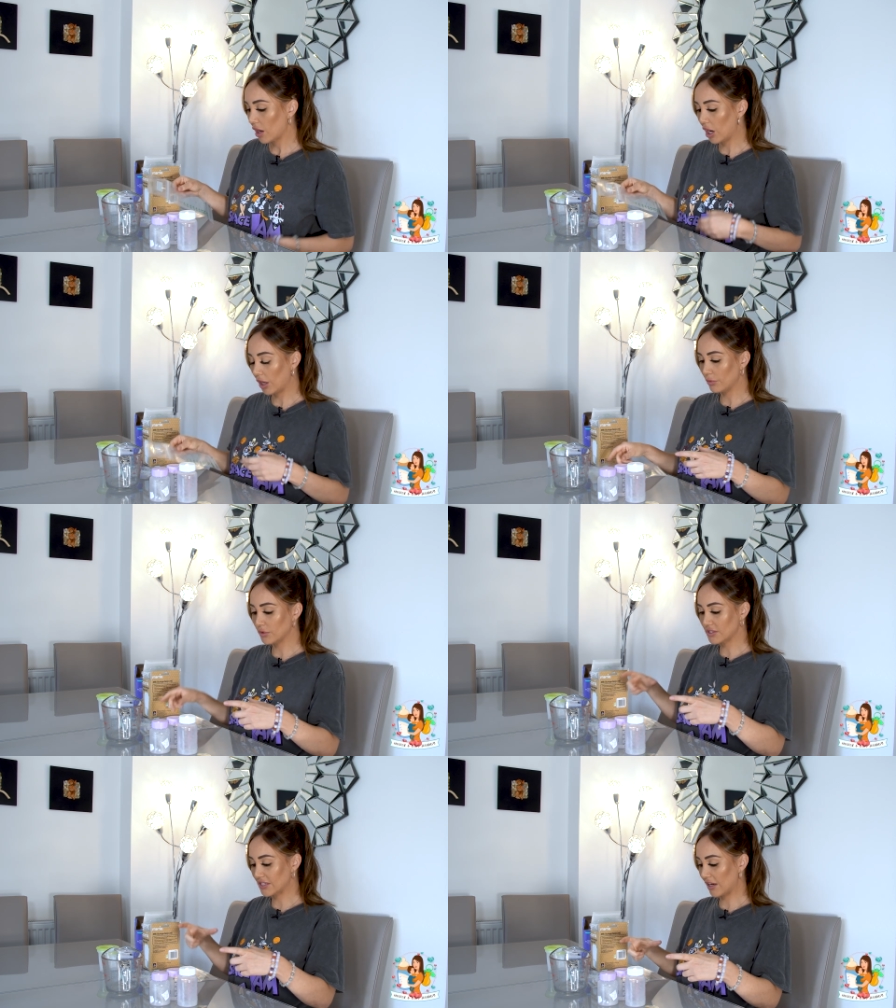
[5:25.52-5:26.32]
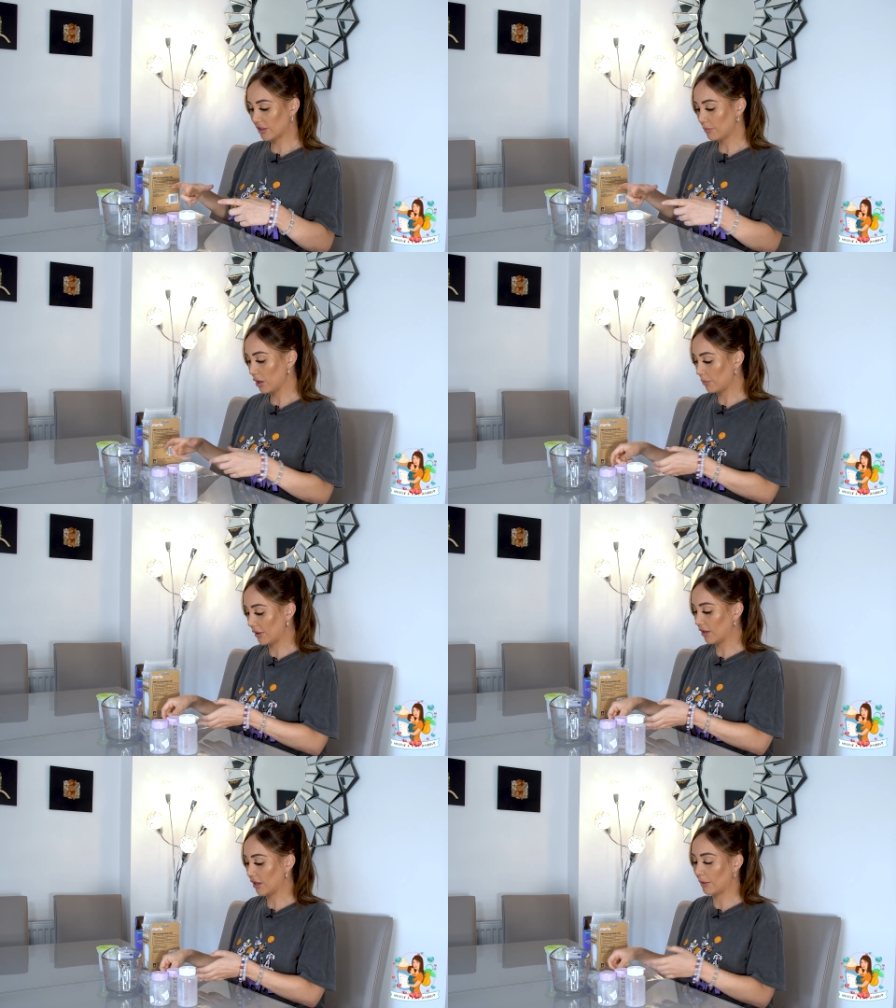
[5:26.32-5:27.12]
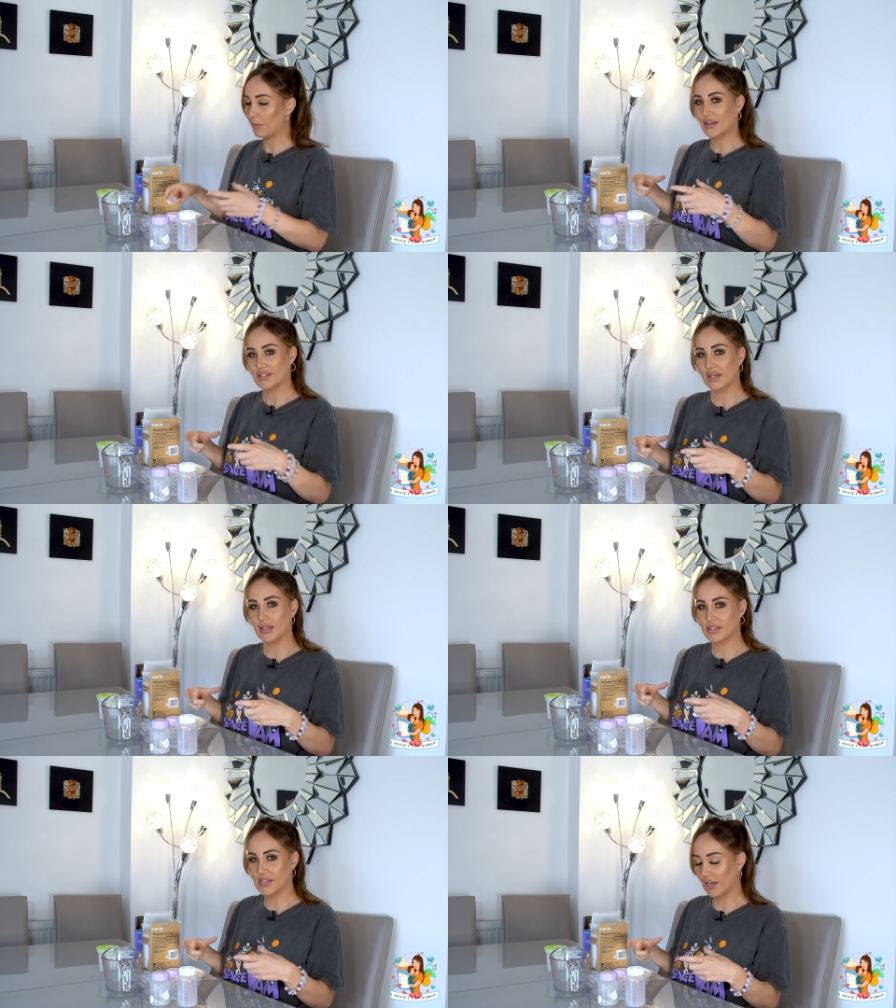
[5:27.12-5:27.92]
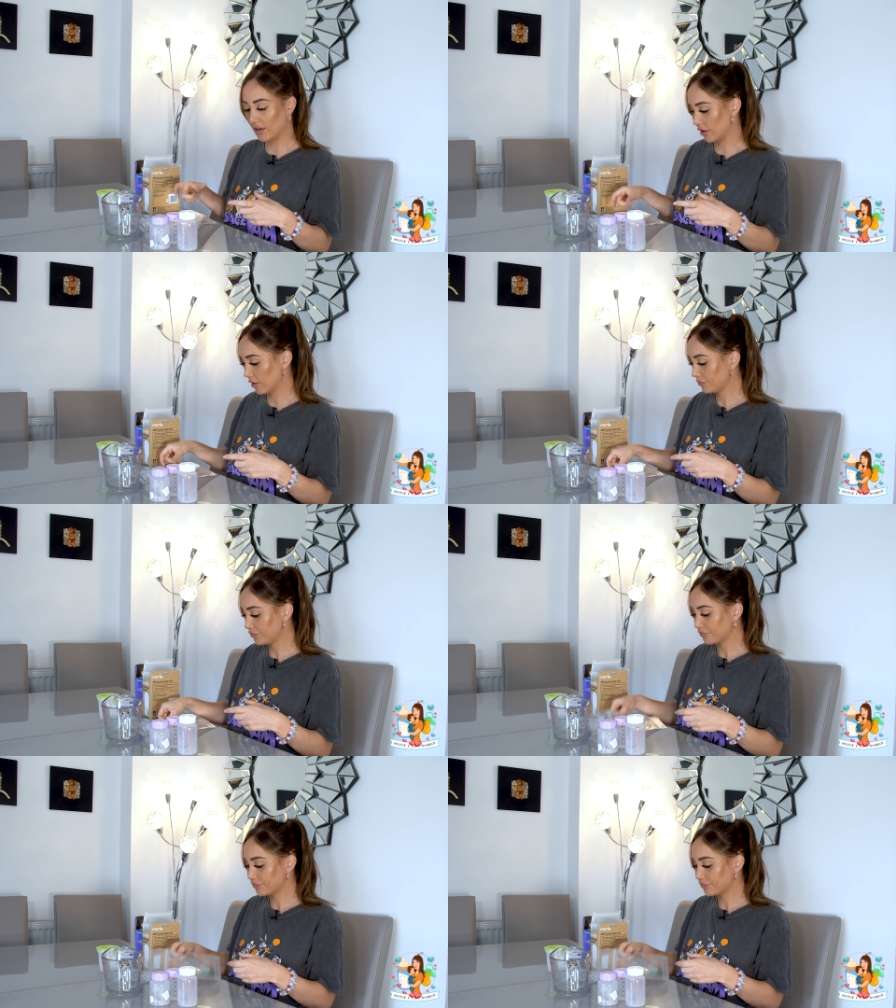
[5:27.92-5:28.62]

I will stack them up in like a plastic container